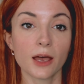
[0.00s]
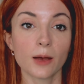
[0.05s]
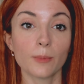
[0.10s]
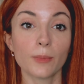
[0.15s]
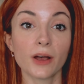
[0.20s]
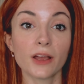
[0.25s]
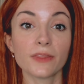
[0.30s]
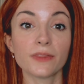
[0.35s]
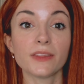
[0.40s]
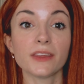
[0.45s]

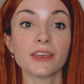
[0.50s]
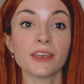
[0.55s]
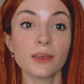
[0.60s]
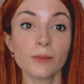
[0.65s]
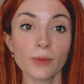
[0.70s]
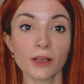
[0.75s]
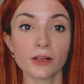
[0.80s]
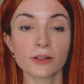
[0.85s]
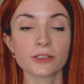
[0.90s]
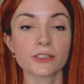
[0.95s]
but the
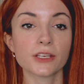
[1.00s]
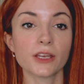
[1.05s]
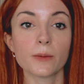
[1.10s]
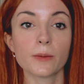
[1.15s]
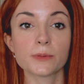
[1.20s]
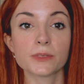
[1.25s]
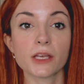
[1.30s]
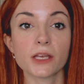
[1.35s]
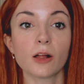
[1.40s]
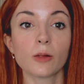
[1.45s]
email
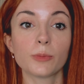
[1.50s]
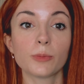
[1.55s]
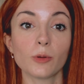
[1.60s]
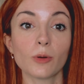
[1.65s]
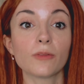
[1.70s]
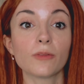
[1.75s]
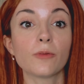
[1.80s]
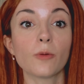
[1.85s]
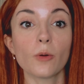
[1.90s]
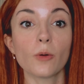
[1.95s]
tips help you
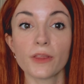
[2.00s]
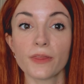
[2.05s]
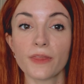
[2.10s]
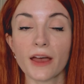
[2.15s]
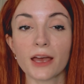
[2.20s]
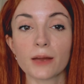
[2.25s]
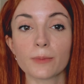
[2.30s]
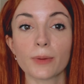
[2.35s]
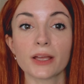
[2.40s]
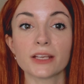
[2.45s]
avoid
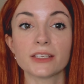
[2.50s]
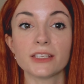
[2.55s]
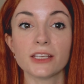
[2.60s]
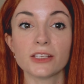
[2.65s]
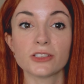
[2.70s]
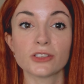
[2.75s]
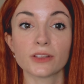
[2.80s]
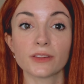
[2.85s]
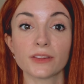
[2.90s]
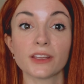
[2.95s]
that by
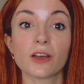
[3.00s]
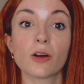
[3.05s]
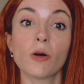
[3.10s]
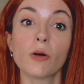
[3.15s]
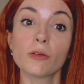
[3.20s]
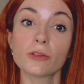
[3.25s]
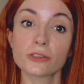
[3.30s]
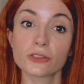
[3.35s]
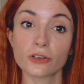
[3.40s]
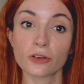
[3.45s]
teaching the
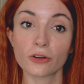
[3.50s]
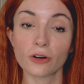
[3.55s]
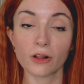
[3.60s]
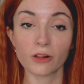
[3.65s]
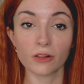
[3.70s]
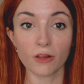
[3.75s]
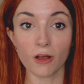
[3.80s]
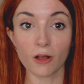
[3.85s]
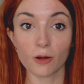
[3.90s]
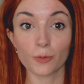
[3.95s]
culture
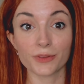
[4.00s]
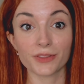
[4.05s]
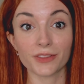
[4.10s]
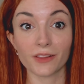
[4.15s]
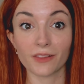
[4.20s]
along with the